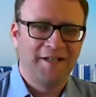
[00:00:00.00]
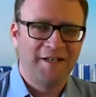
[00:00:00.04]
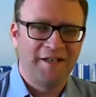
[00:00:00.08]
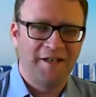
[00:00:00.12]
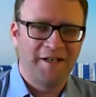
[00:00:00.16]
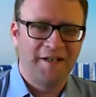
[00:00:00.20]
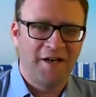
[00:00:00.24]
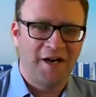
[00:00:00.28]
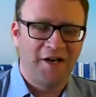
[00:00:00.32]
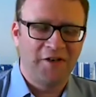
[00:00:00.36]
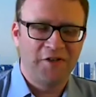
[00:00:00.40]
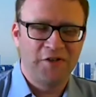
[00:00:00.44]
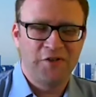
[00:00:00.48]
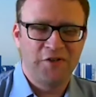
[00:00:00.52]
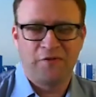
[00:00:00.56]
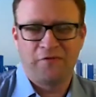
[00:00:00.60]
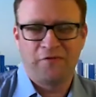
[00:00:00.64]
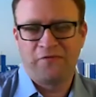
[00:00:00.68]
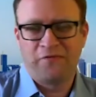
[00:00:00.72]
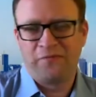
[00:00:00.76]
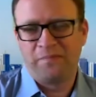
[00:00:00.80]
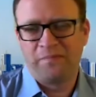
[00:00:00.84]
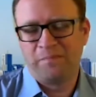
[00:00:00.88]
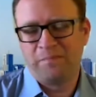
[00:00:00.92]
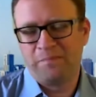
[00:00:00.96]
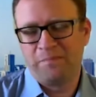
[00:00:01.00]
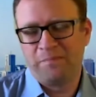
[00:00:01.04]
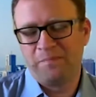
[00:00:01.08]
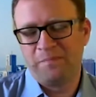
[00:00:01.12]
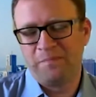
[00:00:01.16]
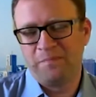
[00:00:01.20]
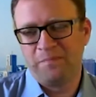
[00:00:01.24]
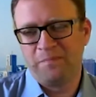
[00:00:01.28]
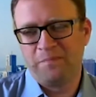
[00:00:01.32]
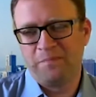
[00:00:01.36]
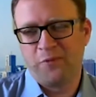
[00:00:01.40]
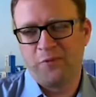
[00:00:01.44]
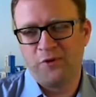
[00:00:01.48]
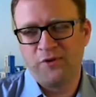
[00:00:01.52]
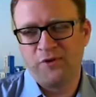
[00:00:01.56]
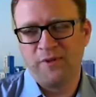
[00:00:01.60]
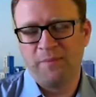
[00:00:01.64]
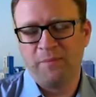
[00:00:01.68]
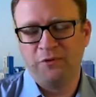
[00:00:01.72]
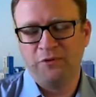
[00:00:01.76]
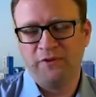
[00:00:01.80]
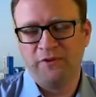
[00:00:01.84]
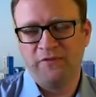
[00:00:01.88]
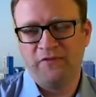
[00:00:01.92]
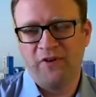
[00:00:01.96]
hundreds of
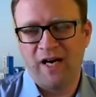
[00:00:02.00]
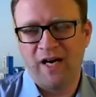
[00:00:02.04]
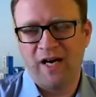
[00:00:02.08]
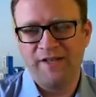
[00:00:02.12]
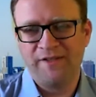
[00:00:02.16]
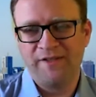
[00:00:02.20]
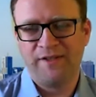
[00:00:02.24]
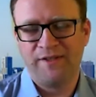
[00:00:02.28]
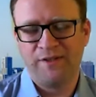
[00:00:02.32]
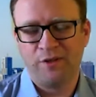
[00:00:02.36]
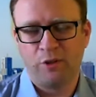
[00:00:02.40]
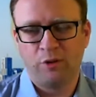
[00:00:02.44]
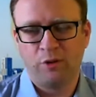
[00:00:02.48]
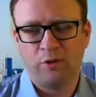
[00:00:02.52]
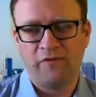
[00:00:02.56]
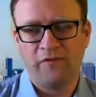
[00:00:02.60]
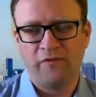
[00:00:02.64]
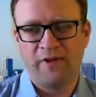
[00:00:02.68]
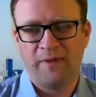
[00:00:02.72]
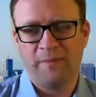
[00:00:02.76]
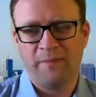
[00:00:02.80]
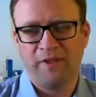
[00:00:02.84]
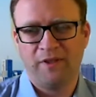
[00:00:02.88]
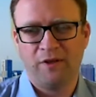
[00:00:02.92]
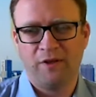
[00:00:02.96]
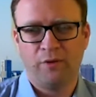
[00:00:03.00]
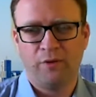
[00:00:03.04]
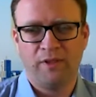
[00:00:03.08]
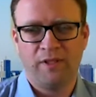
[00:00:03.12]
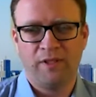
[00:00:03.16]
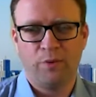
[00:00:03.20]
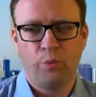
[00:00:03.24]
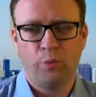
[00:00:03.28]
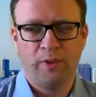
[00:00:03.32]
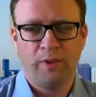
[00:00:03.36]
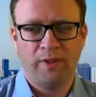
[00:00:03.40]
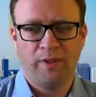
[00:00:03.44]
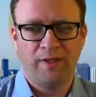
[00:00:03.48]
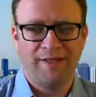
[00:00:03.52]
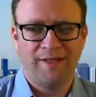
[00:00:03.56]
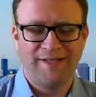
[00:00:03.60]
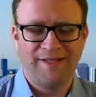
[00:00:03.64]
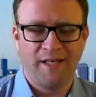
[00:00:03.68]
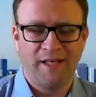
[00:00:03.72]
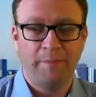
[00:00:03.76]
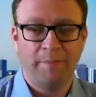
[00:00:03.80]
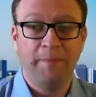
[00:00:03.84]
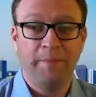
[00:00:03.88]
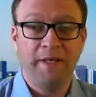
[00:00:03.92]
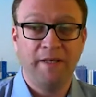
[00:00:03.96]
possible devices, all of them, within the
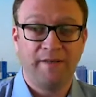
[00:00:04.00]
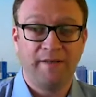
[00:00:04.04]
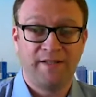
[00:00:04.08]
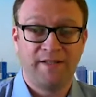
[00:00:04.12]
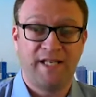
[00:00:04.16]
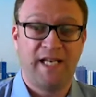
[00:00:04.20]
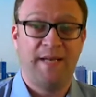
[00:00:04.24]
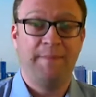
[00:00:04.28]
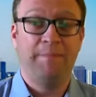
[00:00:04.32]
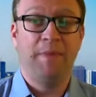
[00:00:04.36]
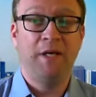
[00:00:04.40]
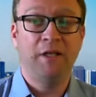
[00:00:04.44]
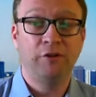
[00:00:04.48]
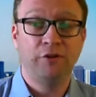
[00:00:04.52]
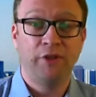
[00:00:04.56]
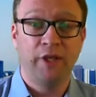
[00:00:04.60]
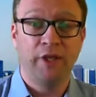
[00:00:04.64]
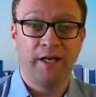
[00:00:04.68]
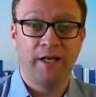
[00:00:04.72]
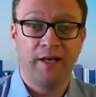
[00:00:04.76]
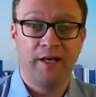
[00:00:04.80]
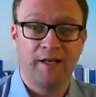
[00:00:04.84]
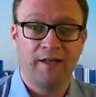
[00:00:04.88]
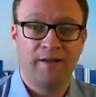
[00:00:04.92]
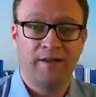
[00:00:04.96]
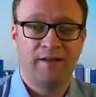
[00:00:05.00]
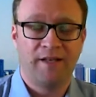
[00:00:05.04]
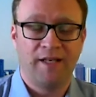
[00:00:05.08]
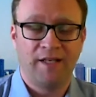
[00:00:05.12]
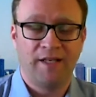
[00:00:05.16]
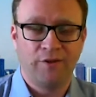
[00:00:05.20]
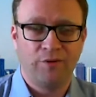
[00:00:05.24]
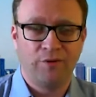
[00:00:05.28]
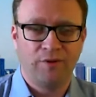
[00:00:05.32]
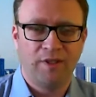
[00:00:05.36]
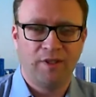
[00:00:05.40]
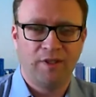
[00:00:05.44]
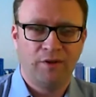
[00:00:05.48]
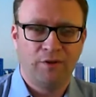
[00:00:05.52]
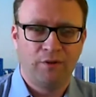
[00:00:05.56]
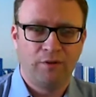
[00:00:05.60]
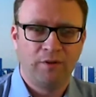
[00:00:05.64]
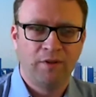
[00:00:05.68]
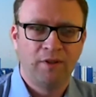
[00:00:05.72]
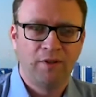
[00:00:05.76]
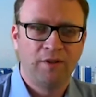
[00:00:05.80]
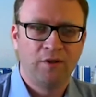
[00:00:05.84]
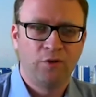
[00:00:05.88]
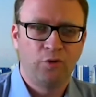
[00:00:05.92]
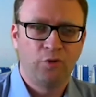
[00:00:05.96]
same building, and then you need
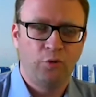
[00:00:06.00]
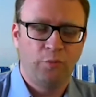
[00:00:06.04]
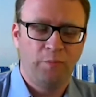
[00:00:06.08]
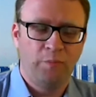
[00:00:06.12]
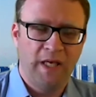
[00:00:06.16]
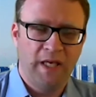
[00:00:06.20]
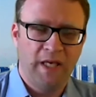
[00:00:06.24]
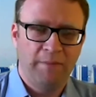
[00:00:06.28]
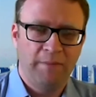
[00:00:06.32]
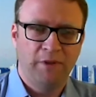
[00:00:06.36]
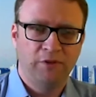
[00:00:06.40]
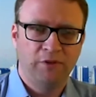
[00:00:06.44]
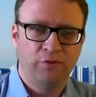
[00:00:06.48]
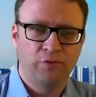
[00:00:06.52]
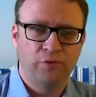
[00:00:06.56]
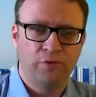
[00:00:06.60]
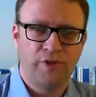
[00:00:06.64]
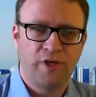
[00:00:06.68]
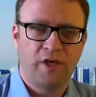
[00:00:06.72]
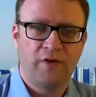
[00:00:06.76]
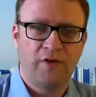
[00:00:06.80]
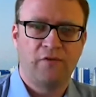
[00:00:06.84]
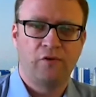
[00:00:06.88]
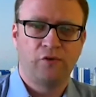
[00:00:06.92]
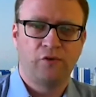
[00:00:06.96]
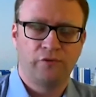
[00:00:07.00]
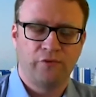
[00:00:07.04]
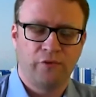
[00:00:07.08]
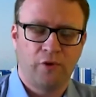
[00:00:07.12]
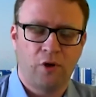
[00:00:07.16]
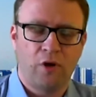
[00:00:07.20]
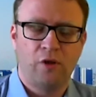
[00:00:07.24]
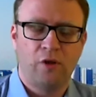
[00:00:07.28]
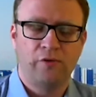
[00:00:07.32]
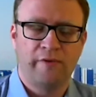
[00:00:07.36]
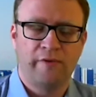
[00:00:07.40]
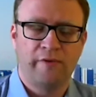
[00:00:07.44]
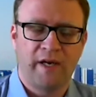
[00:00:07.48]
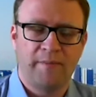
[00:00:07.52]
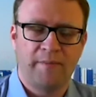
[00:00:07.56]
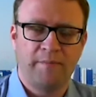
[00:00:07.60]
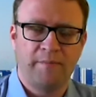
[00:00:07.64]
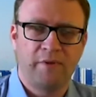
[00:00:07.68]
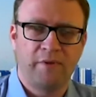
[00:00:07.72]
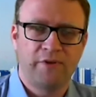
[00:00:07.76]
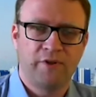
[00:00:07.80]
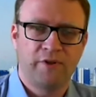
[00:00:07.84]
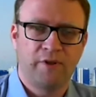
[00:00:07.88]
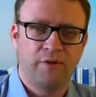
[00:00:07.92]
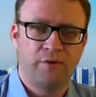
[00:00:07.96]
to be able to serve all of them.
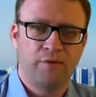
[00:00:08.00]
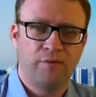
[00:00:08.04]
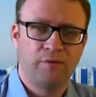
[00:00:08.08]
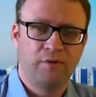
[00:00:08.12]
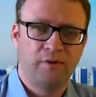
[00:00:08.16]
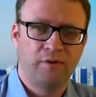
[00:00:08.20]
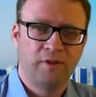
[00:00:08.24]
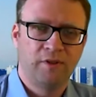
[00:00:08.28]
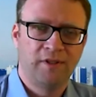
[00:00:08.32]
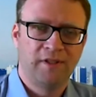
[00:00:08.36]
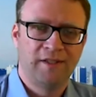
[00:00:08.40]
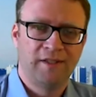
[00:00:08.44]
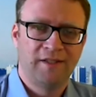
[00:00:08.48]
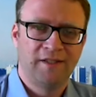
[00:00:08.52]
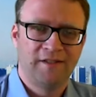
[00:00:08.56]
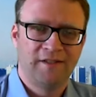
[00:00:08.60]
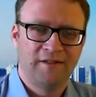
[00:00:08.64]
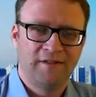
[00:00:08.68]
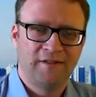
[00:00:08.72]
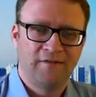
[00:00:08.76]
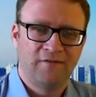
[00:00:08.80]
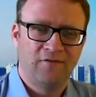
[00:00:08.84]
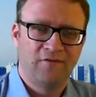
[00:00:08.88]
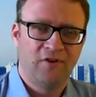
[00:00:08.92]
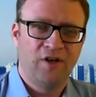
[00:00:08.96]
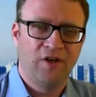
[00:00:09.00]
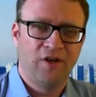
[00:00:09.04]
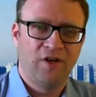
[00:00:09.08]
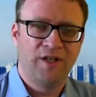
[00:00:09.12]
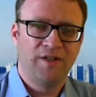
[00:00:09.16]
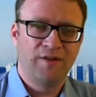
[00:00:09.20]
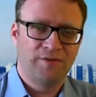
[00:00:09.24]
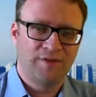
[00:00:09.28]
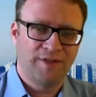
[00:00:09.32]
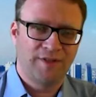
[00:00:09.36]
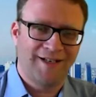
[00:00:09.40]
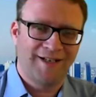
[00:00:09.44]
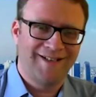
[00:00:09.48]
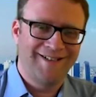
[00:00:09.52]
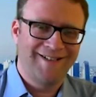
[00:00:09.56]
So very interesting.